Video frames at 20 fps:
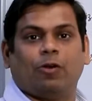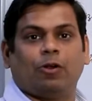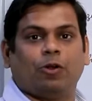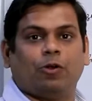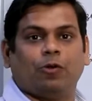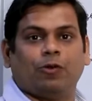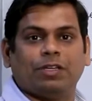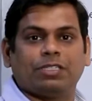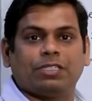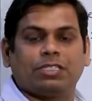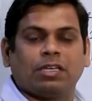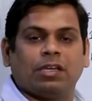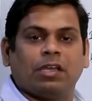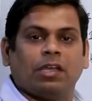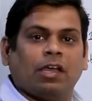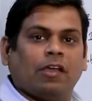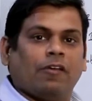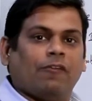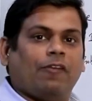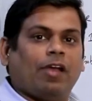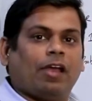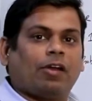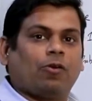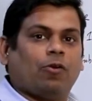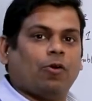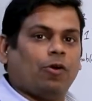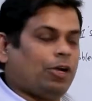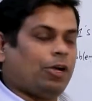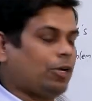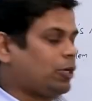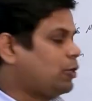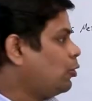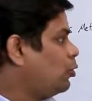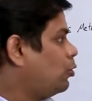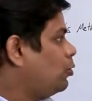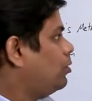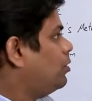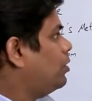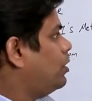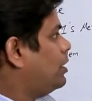going to do is we are going
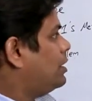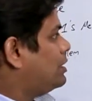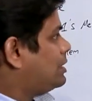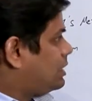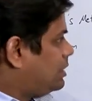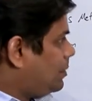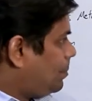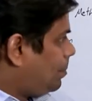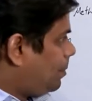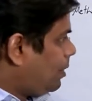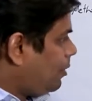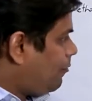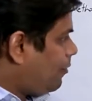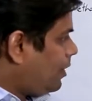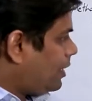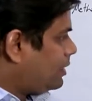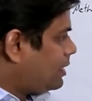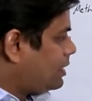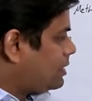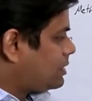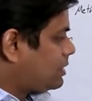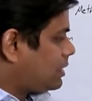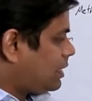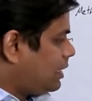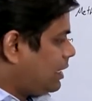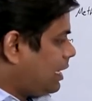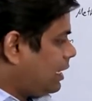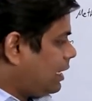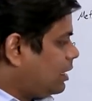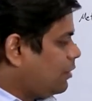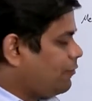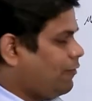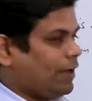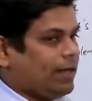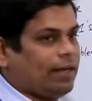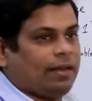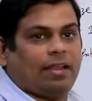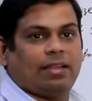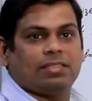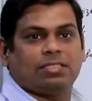to simplify this, get the
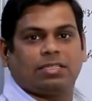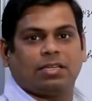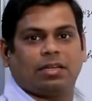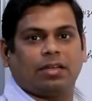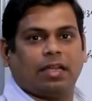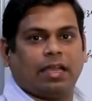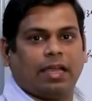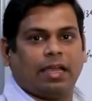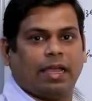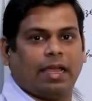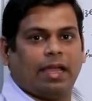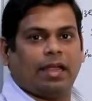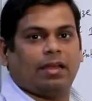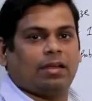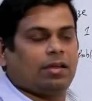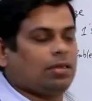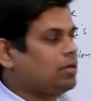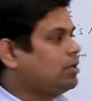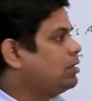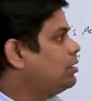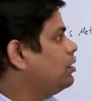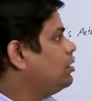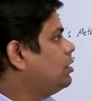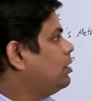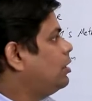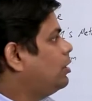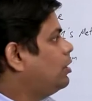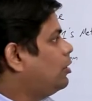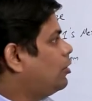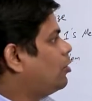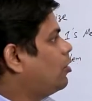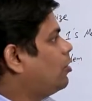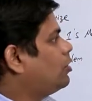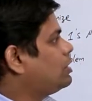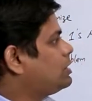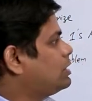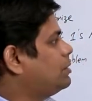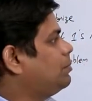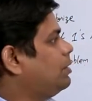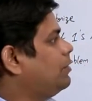final answer, and draw
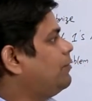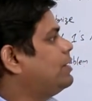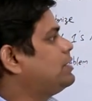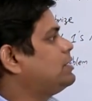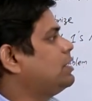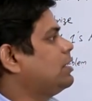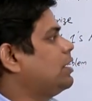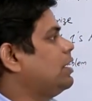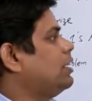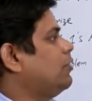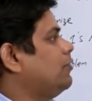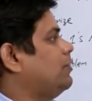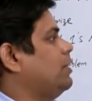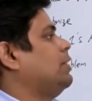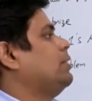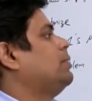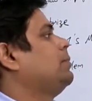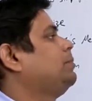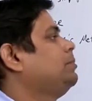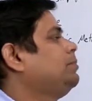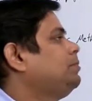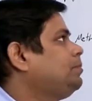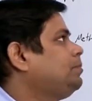the simplified circuit of that.